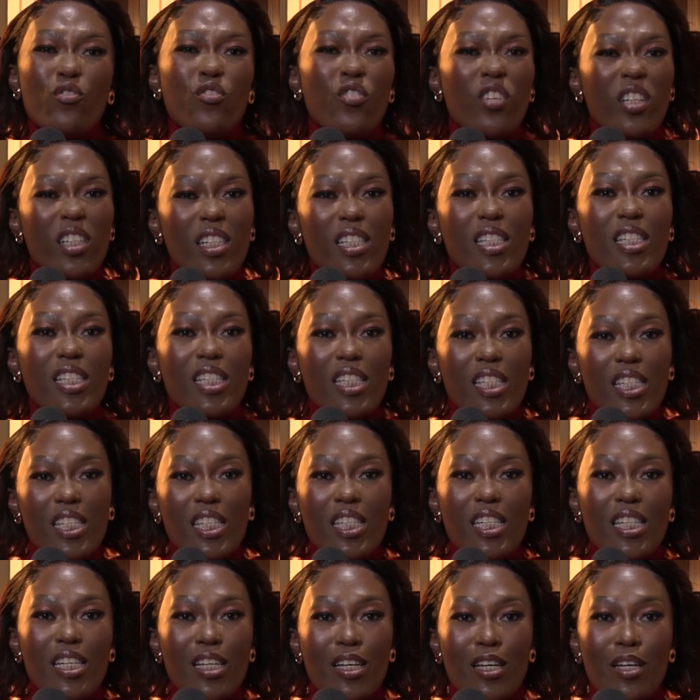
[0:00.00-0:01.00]

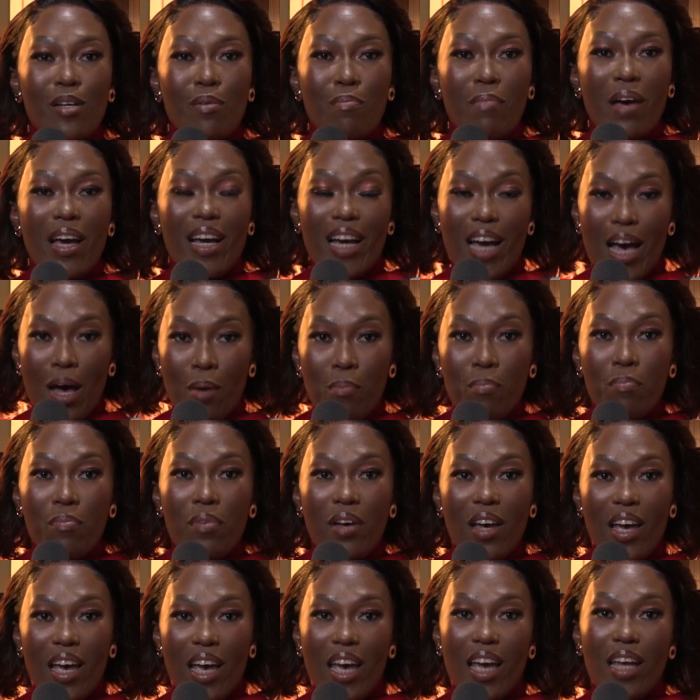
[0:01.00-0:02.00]
fills my cup
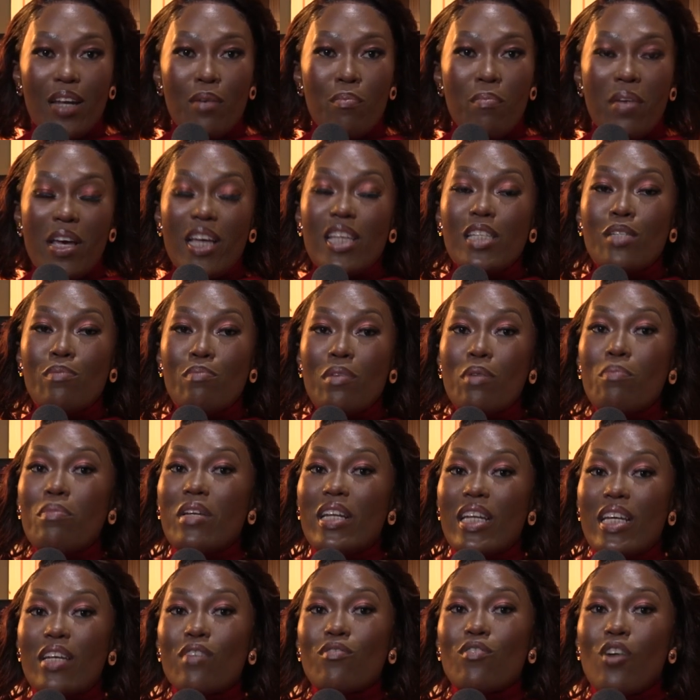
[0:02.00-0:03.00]
and makes me
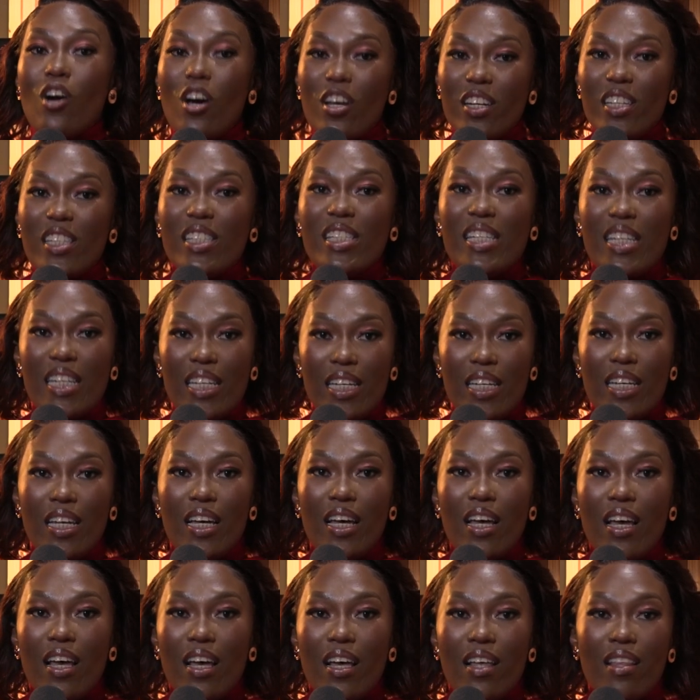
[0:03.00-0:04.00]
believe honestly
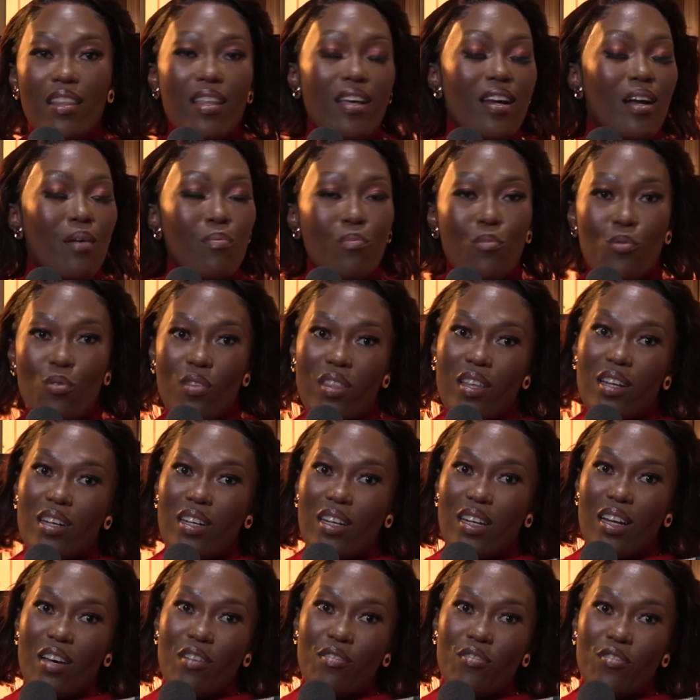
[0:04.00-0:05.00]
that I'm more than
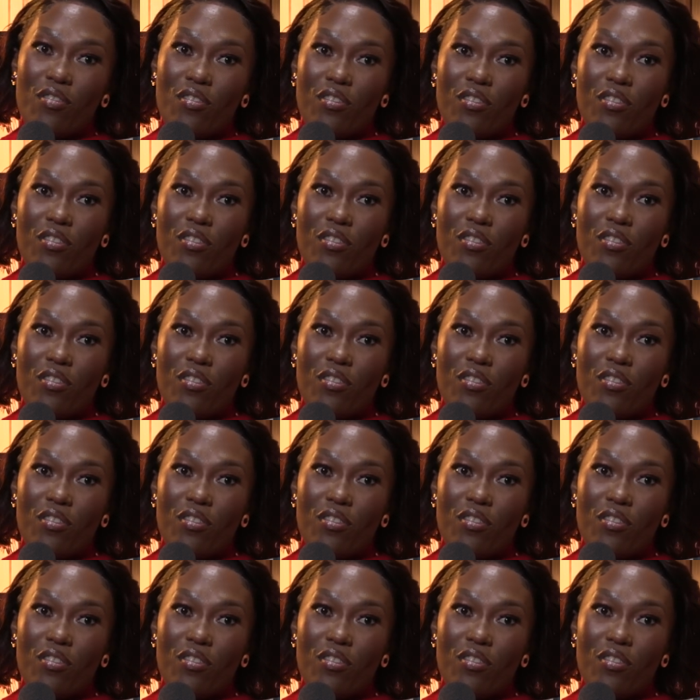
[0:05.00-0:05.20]
enough.